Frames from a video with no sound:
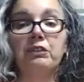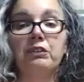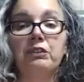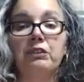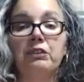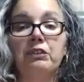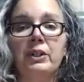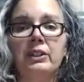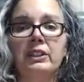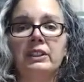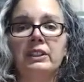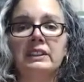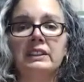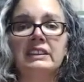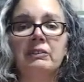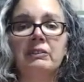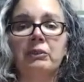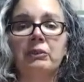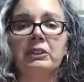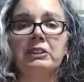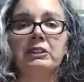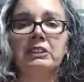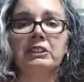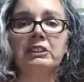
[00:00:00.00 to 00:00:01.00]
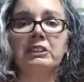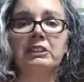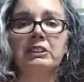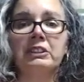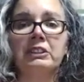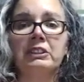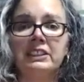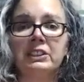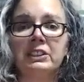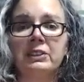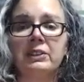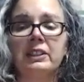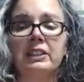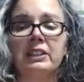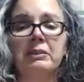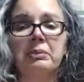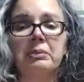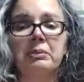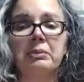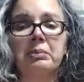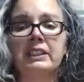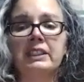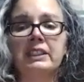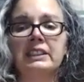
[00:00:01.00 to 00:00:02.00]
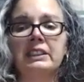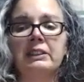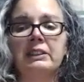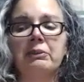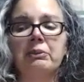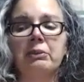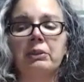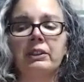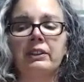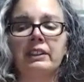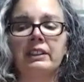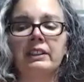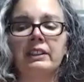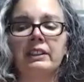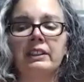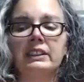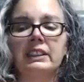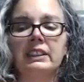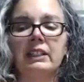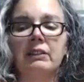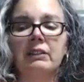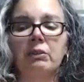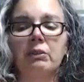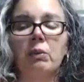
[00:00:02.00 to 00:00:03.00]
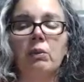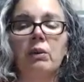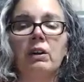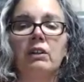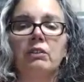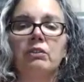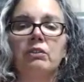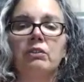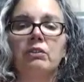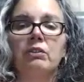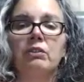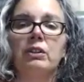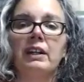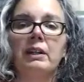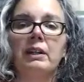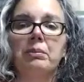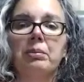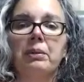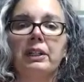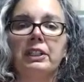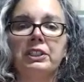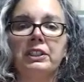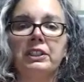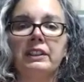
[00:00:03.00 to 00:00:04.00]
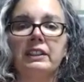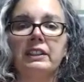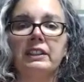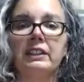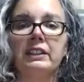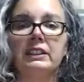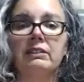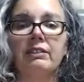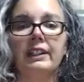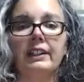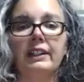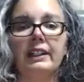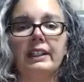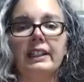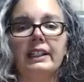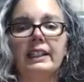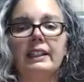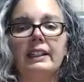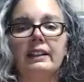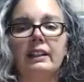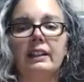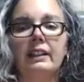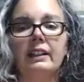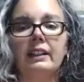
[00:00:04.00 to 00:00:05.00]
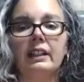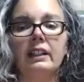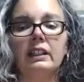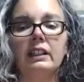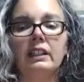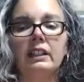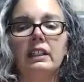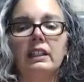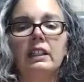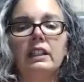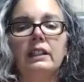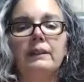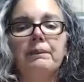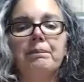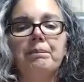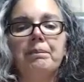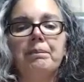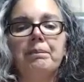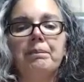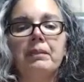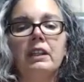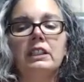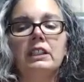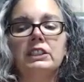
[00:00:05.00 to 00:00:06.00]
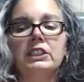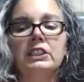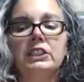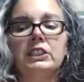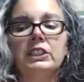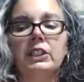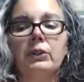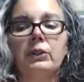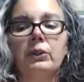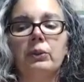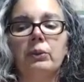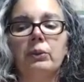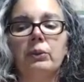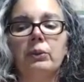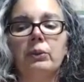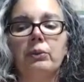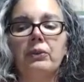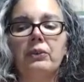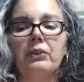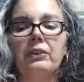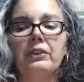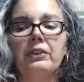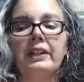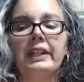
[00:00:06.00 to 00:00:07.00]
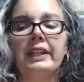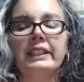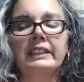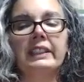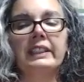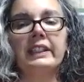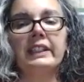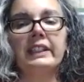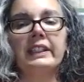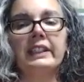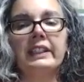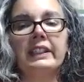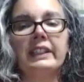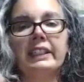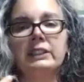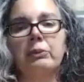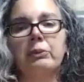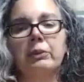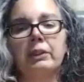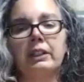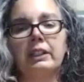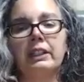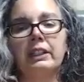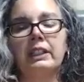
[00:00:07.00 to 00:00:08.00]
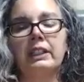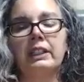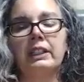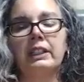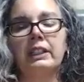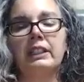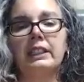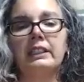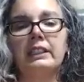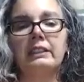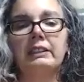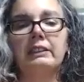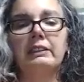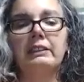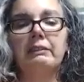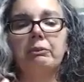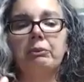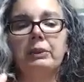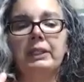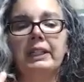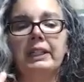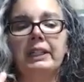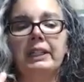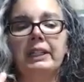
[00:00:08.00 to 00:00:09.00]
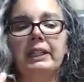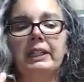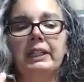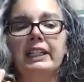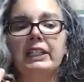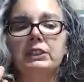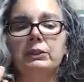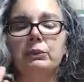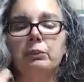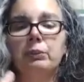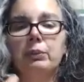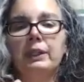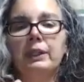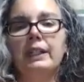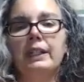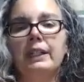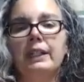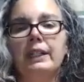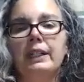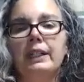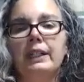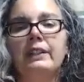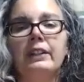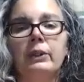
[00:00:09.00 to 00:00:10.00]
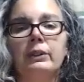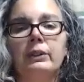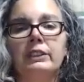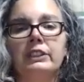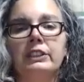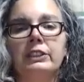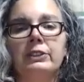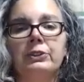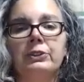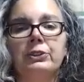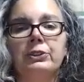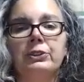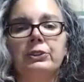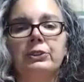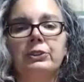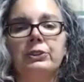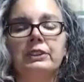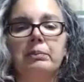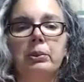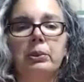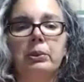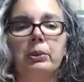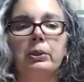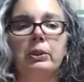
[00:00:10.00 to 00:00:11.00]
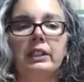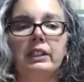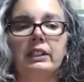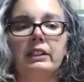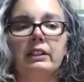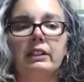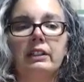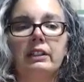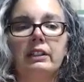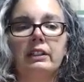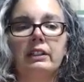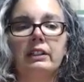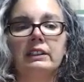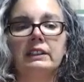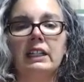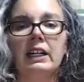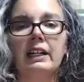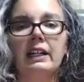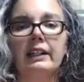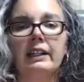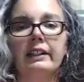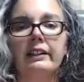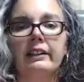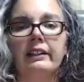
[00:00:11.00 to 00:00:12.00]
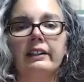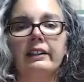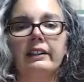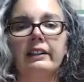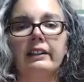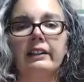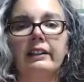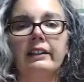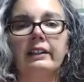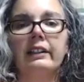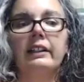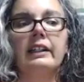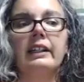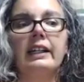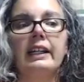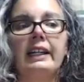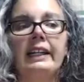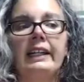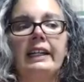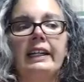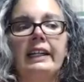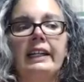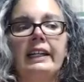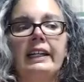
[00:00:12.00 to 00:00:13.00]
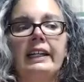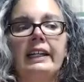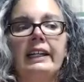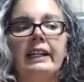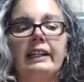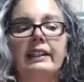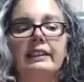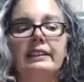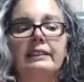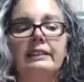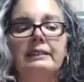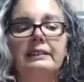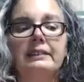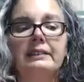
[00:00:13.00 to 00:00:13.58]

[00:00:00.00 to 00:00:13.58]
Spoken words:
yoga with Sanskrit, because it really does have a wonderful vibration that's very healing. So that's the thing, is we can't just read the Yoga Sutras, put it aside and